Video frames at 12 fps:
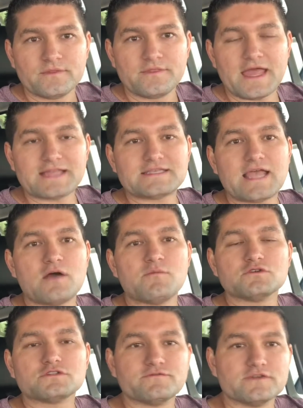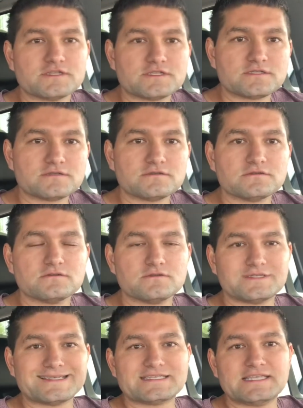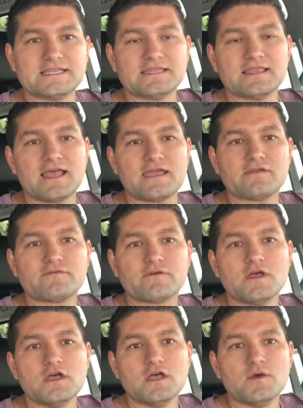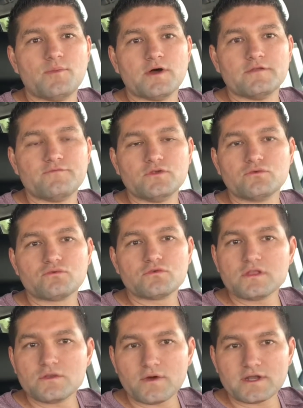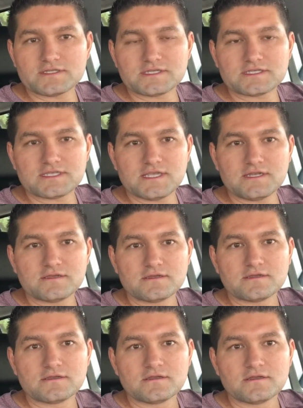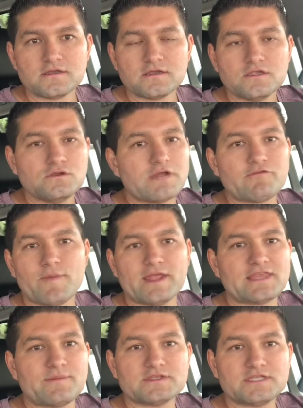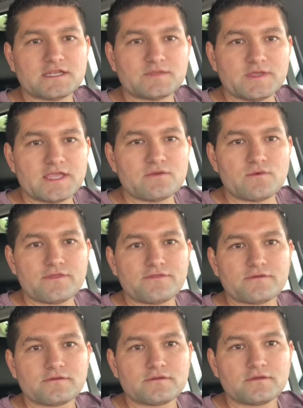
That's how most of us succeed in life. But if you really want to succeed, you never make that mistake to begin with.